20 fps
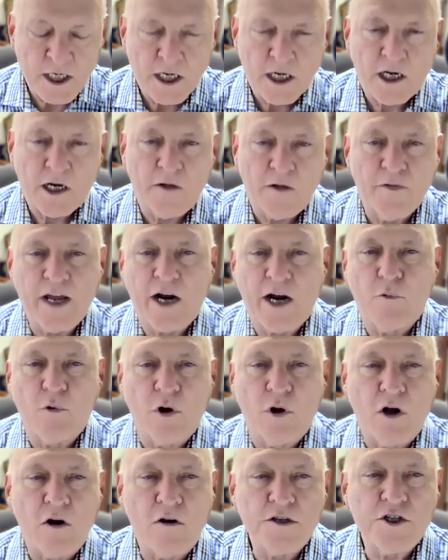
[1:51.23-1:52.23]
That will
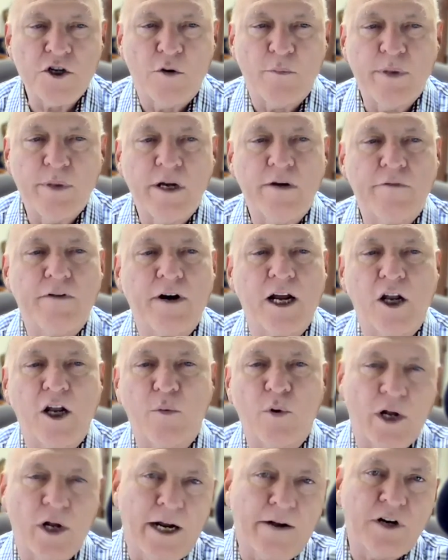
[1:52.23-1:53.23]
also be
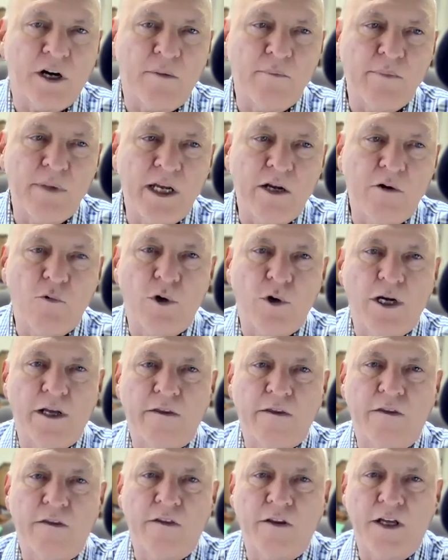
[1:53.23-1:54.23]
available after I meet with
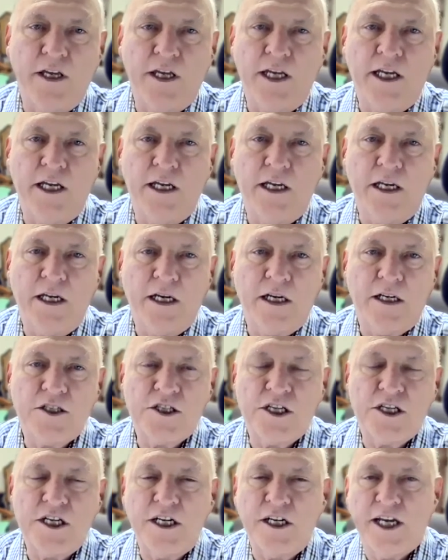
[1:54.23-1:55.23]
the
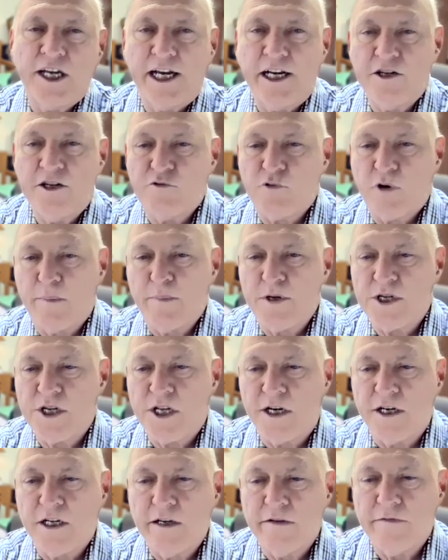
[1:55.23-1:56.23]
Cengage
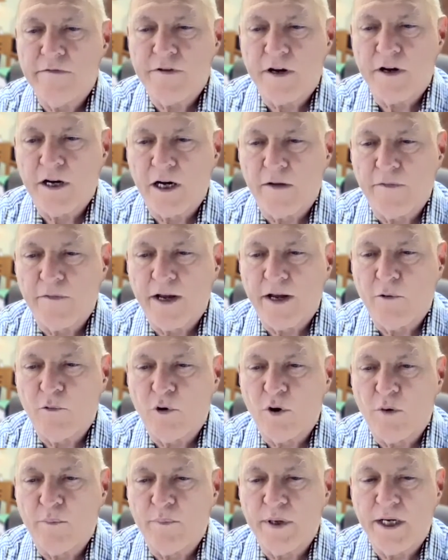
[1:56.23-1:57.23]
representative. That
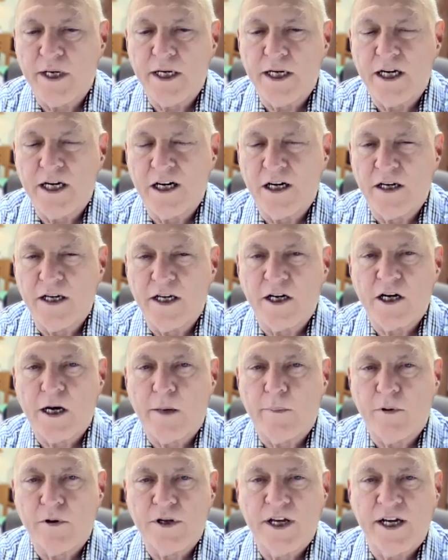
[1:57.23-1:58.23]
will be in a
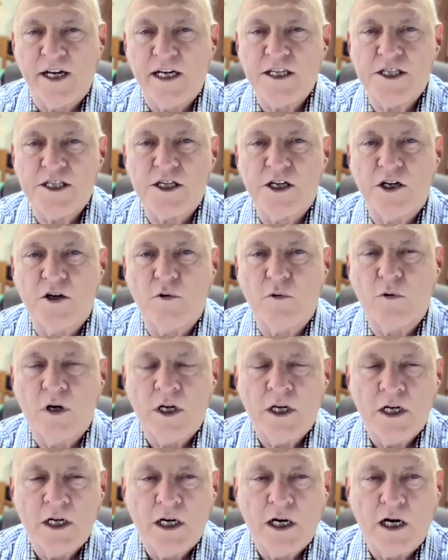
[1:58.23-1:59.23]
couple of days, so
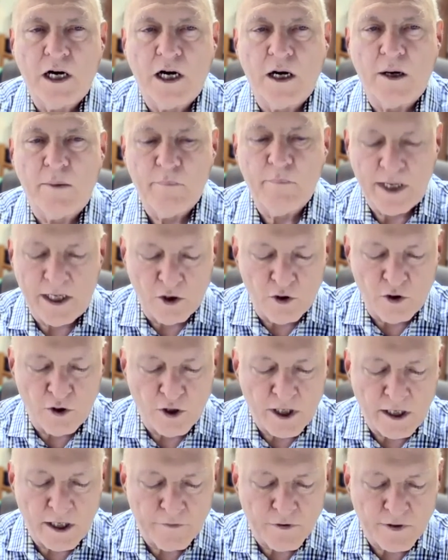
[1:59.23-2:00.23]
be
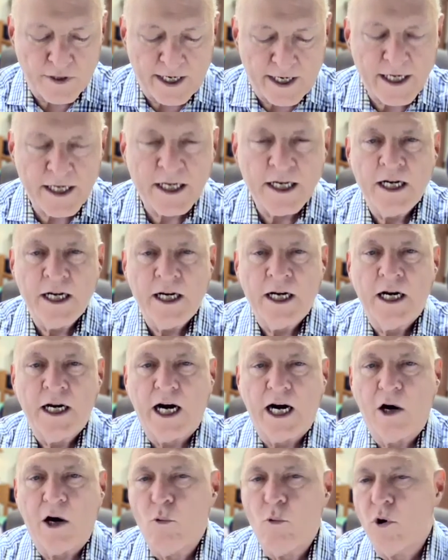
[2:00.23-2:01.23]
looking for that.
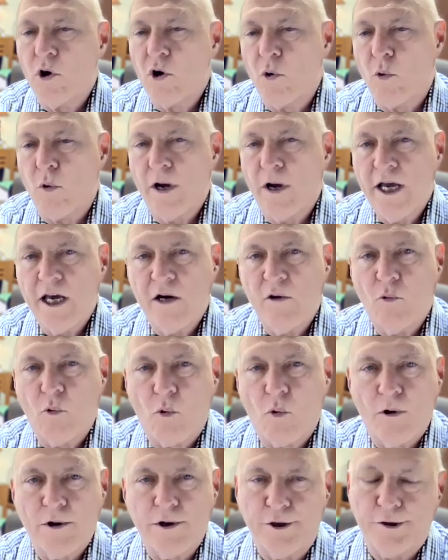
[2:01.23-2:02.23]
I will go ahead and
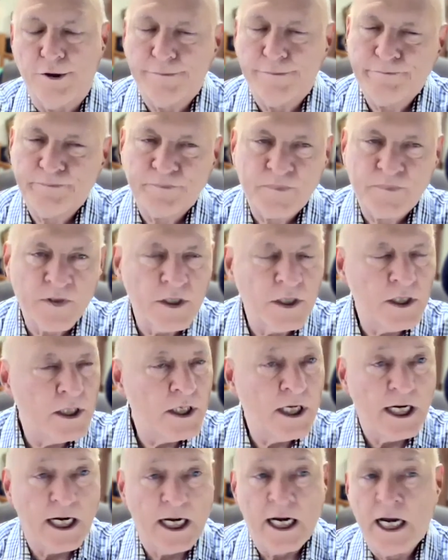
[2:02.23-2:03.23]
warn you,
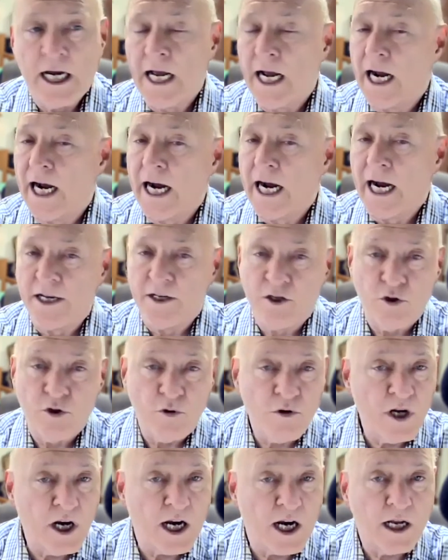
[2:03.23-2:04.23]
I do
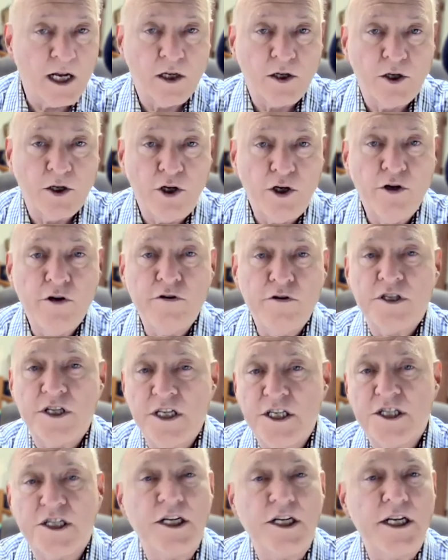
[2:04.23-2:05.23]
not use the
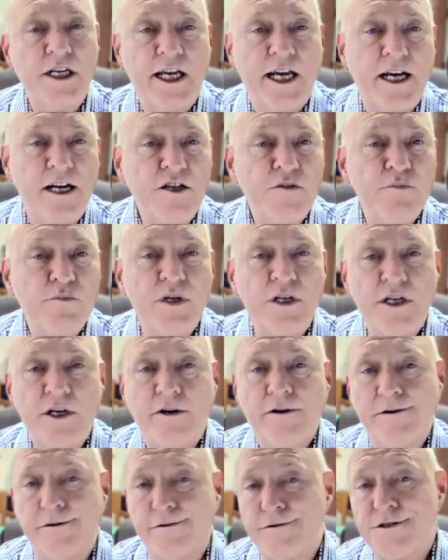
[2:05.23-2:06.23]
Cengage
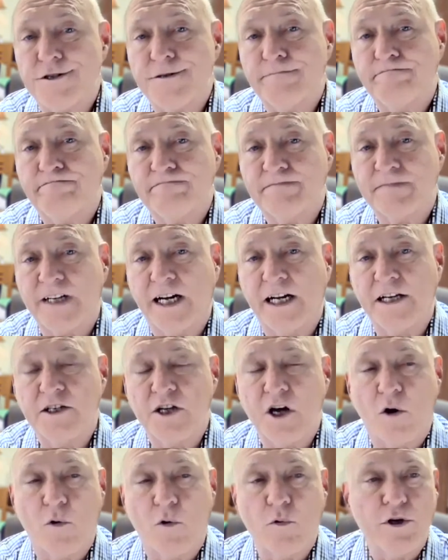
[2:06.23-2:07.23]
materials. I
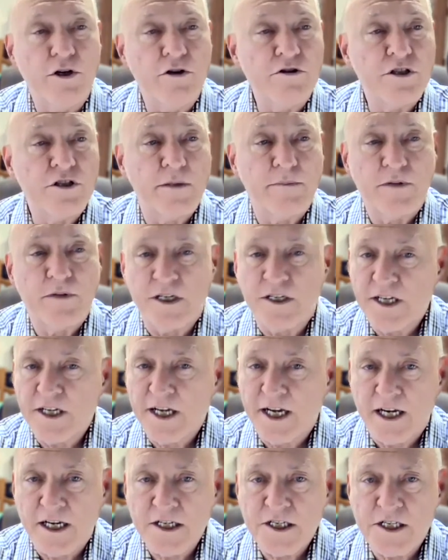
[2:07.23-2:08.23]
don't use them to
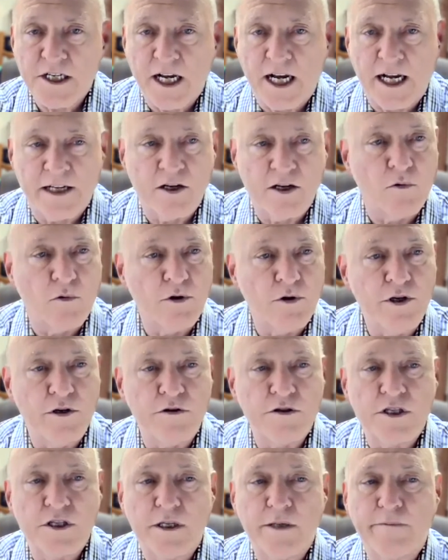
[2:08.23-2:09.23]
test. I don't
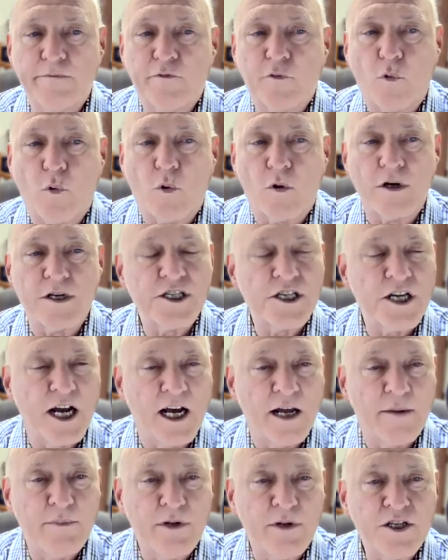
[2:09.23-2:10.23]
use them for
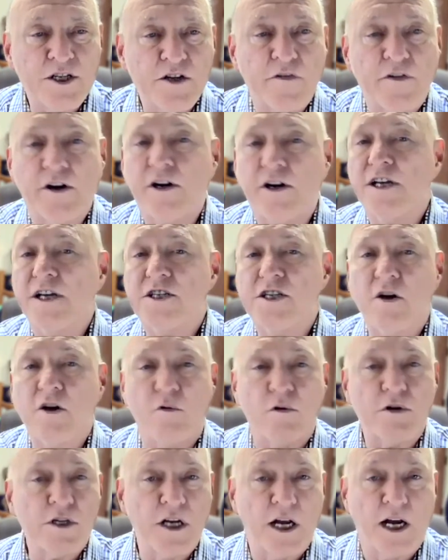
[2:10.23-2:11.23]
assignments. There is no
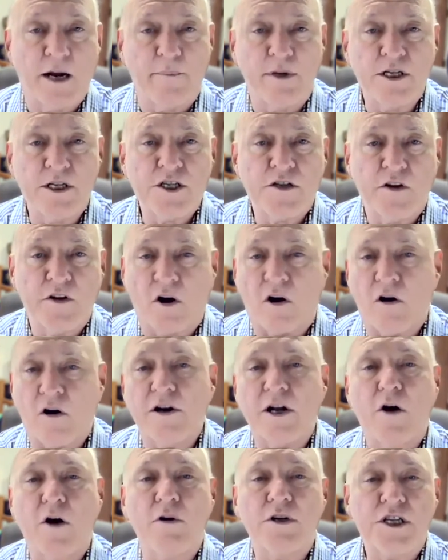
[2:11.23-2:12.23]
assignments. There are
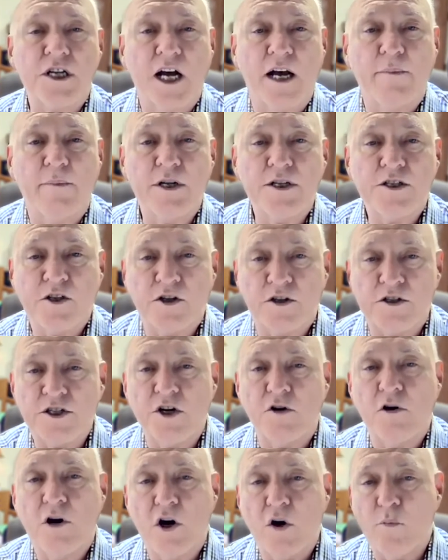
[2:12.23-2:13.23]
no assignments. There's
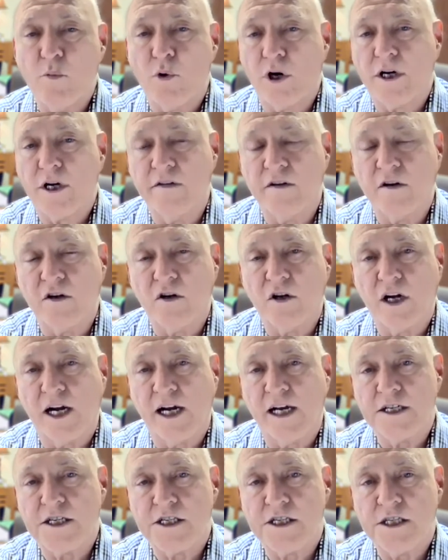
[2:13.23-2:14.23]
no homework in the
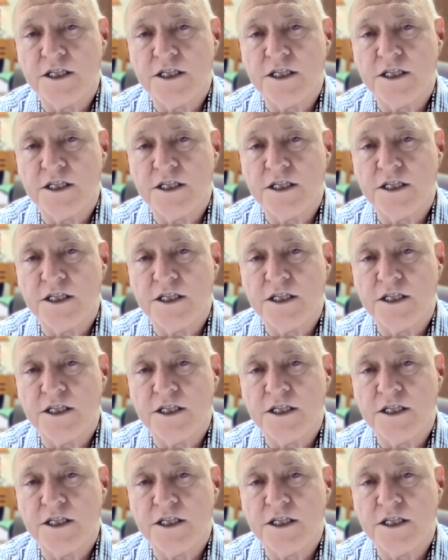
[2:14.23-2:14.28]
class.